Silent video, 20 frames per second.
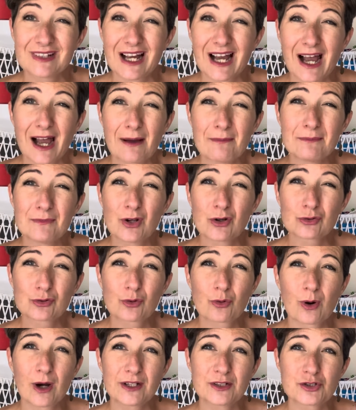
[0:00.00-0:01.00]
I'm not
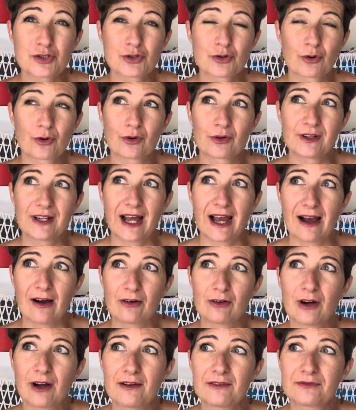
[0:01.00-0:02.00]
quite sure
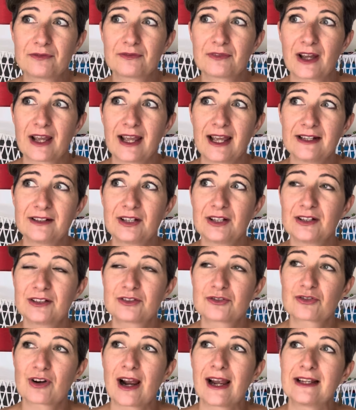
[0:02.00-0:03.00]
now. I've had her
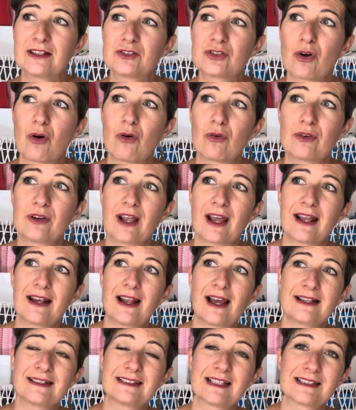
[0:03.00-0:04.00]
try it on and
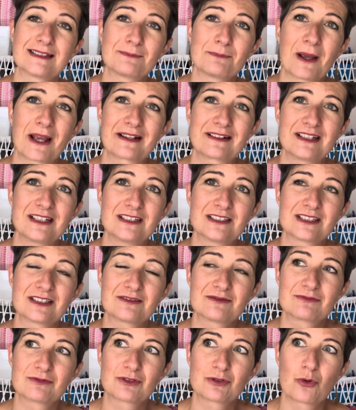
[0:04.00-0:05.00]
I suspect
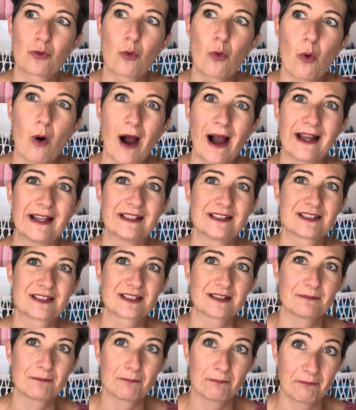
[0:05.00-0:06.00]
it's quite
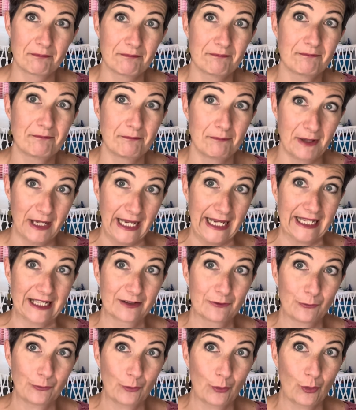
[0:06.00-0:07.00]
big
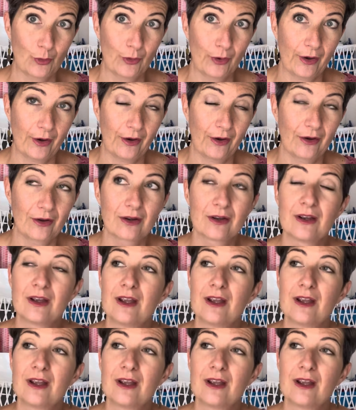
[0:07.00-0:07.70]
for her.